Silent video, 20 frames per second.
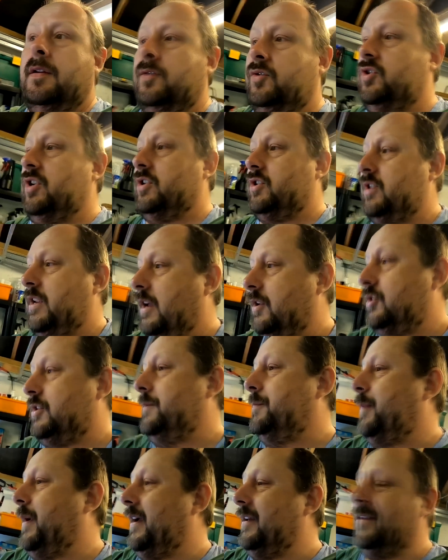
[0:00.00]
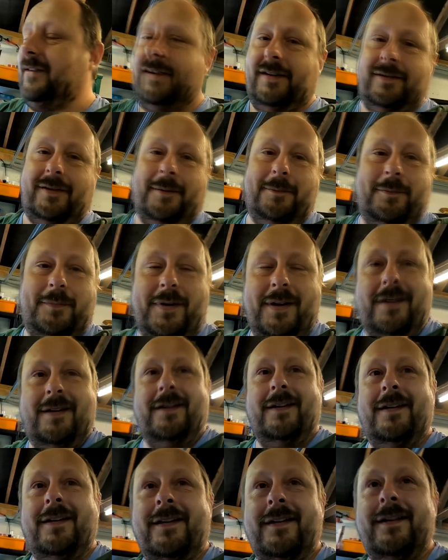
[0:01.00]
Just touching bases. I
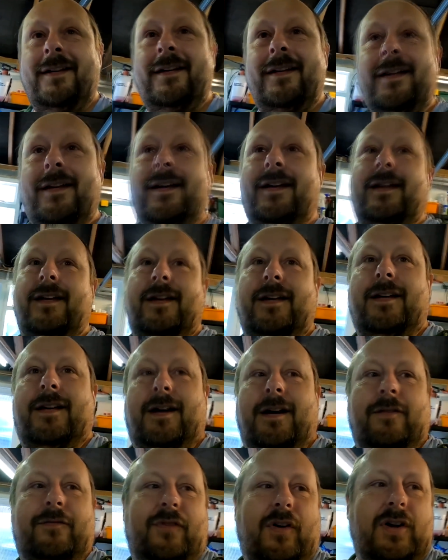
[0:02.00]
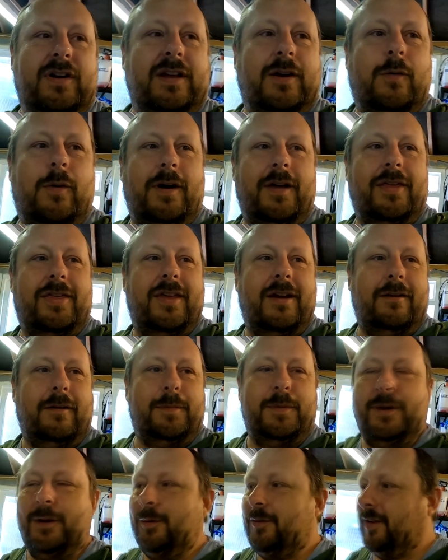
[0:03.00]
find it quite
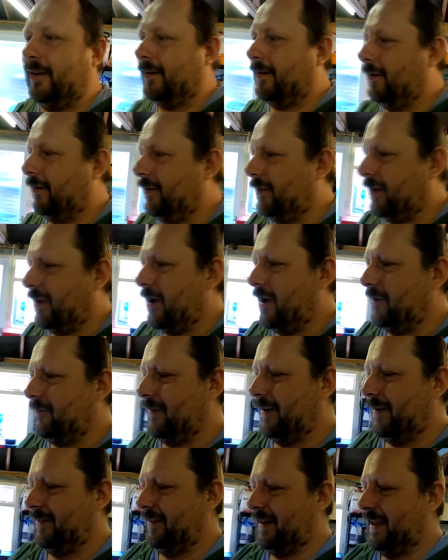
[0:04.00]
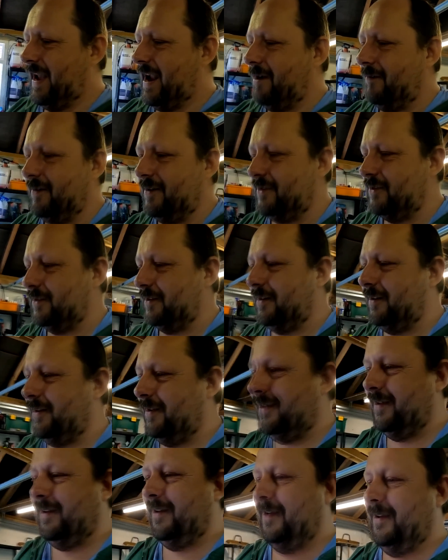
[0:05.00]
therapeutic, kind of going around the garage and
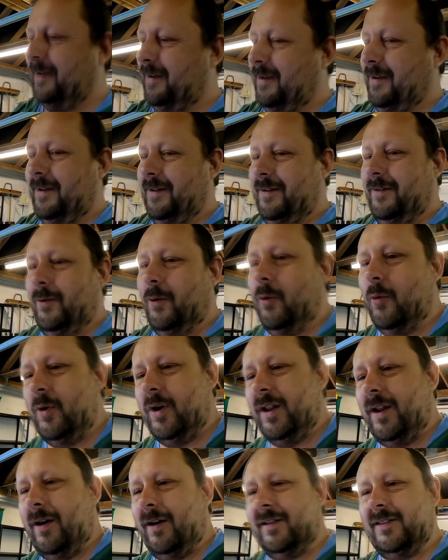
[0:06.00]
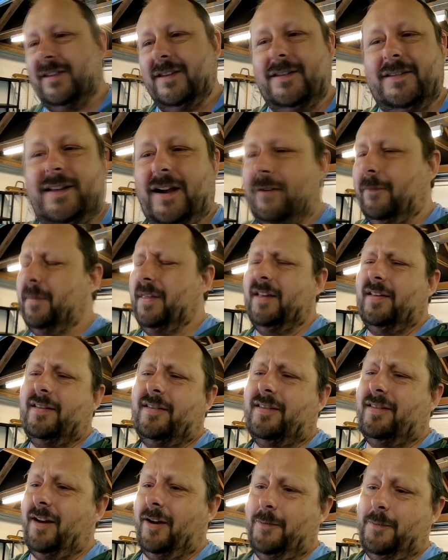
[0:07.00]
organising stuff. But there's
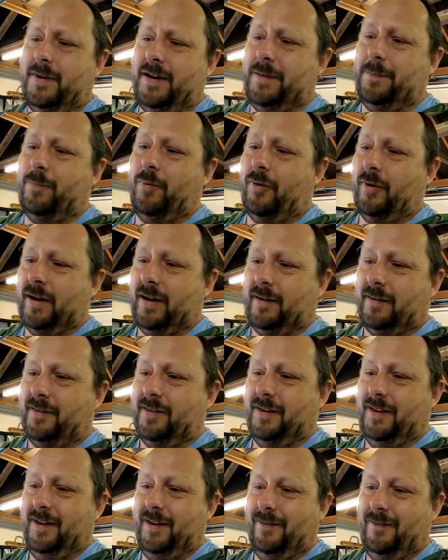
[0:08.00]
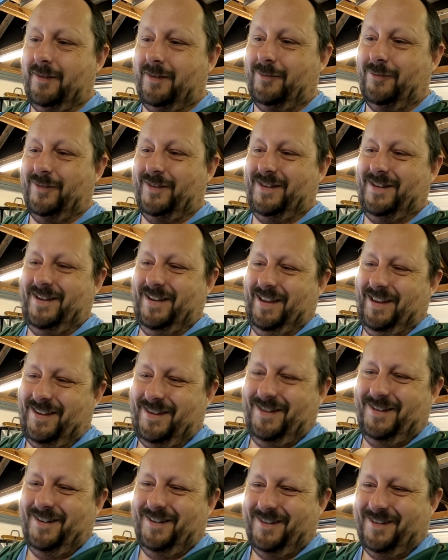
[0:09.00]
so many products in here, it's
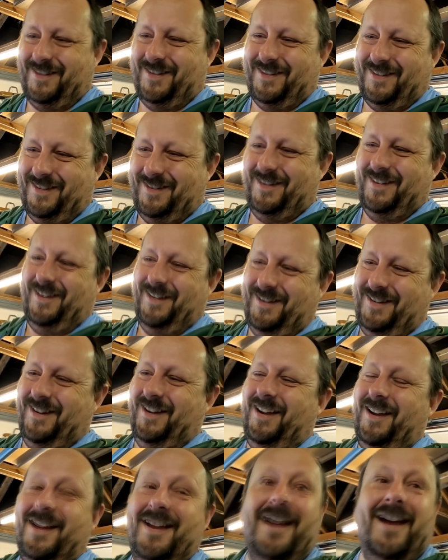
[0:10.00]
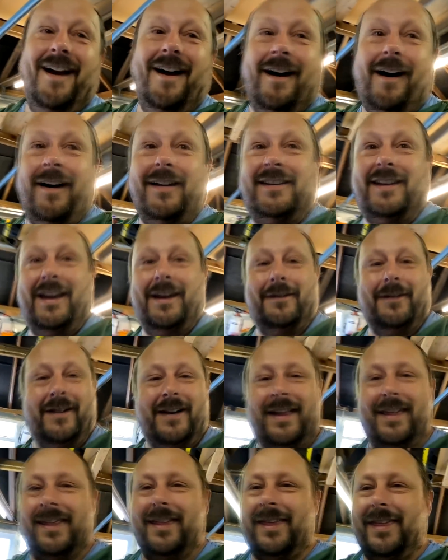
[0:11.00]
ridiculous. I tell you
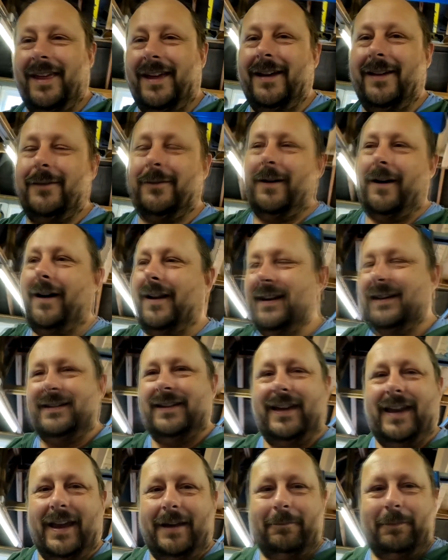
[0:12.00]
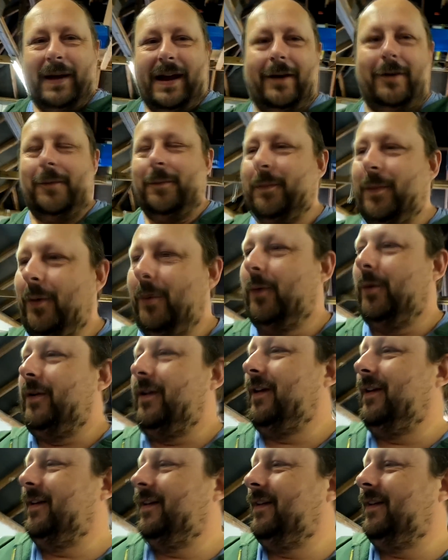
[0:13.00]
another thing as well. I need to get back on board